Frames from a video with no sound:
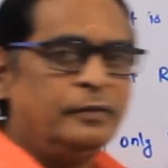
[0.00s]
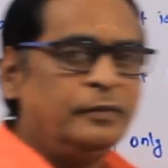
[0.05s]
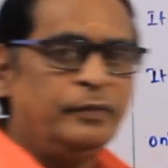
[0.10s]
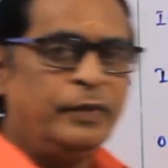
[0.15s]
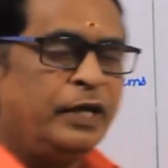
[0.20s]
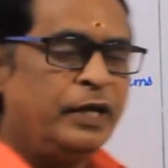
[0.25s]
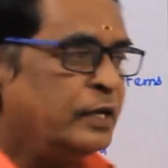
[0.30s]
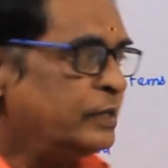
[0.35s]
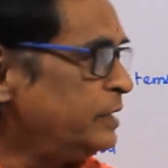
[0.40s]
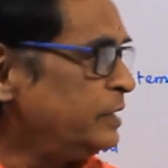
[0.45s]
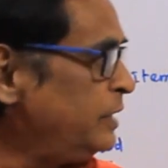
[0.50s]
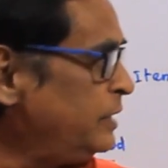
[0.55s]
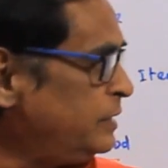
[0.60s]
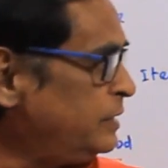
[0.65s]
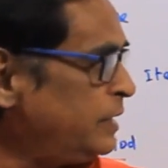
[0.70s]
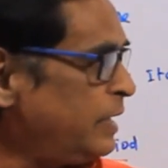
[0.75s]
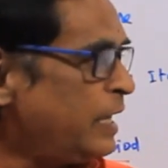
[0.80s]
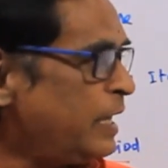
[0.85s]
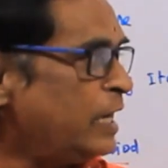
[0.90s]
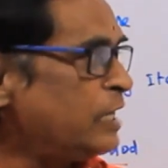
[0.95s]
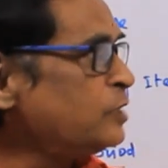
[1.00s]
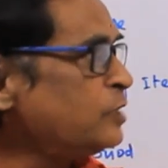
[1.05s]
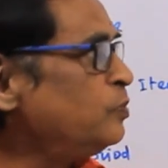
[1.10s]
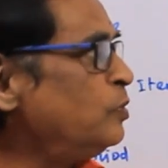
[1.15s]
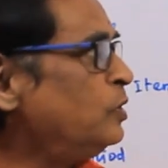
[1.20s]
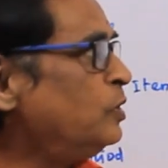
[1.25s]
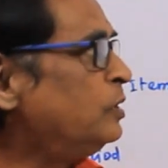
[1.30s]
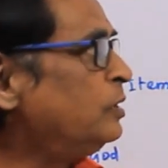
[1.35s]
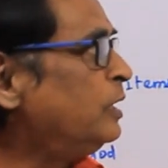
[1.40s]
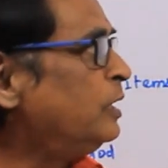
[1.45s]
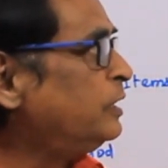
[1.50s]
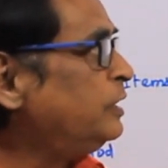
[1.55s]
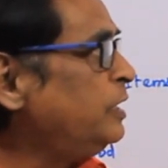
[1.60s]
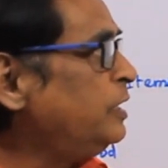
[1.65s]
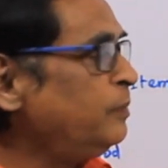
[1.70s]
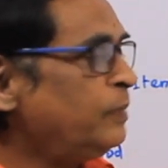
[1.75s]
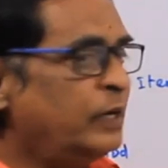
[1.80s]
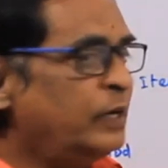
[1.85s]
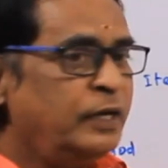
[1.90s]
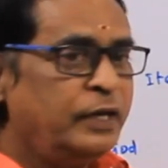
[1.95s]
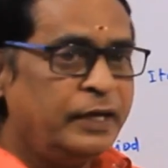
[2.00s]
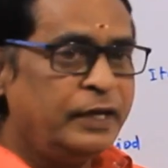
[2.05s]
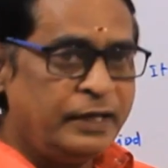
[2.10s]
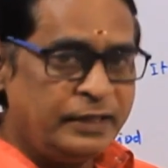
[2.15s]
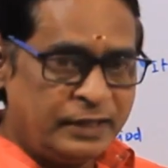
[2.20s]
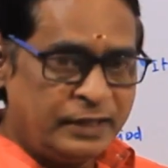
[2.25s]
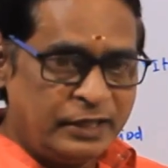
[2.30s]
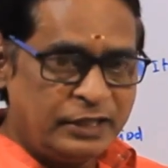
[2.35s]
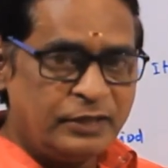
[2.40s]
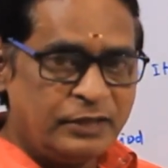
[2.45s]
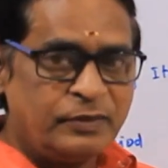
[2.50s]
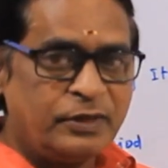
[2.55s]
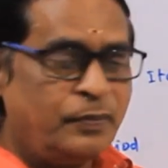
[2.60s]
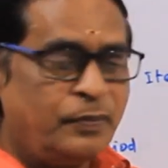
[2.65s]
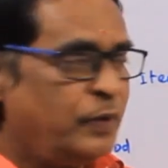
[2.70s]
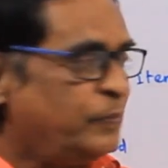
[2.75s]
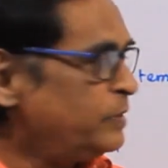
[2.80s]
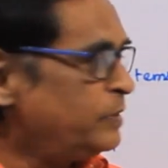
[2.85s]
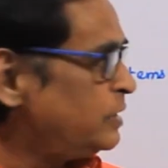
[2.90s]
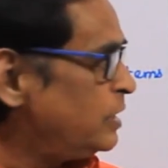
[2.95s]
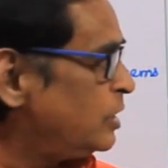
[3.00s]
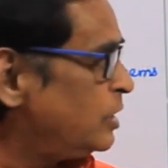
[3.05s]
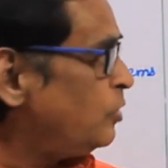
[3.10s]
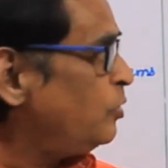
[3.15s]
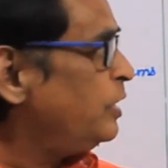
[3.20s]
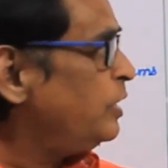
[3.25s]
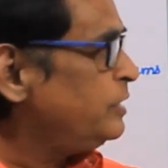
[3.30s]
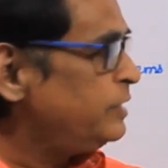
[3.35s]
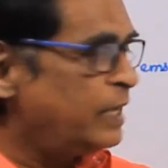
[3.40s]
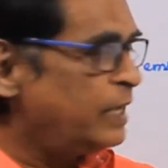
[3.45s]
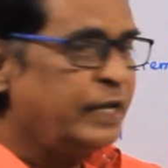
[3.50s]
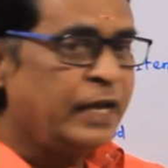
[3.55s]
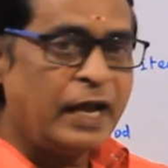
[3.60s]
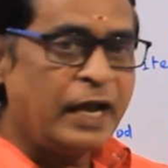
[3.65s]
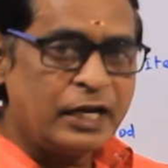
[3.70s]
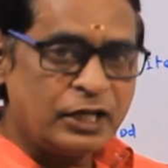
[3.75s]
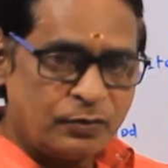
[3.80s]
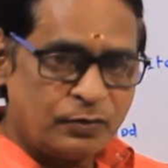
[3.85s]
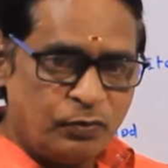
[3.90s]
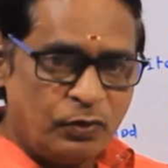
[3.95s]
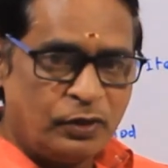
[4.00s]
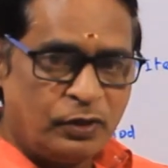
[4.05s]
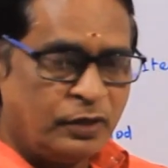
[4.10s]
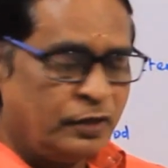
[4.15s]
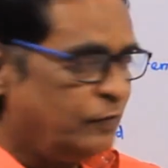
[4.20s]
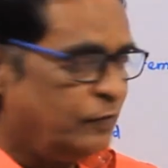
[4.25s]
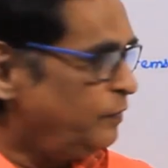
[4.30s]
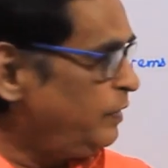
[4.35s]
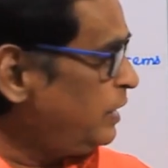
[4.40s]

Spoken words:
Because it is a cash book, nothing but it is a receipts and payments account is a cash book.